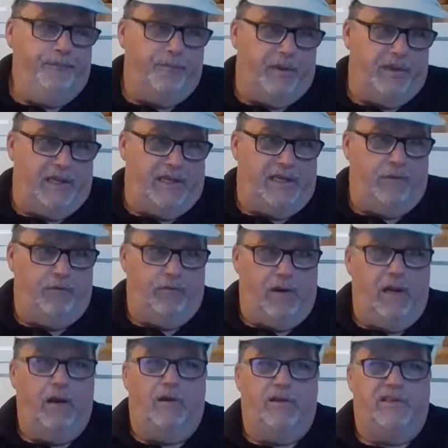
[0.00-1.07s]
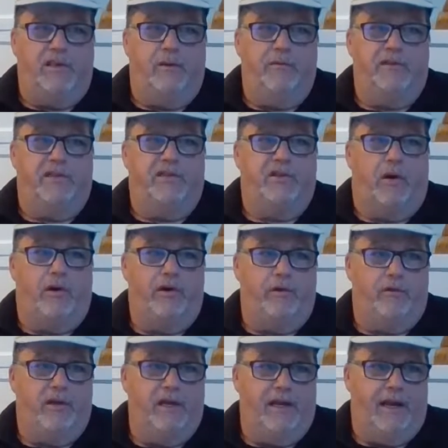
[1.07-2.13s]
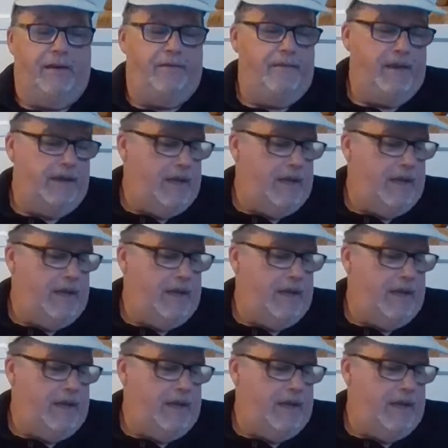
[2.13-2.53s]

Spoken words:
but they didn't realise that it was a tidal canal.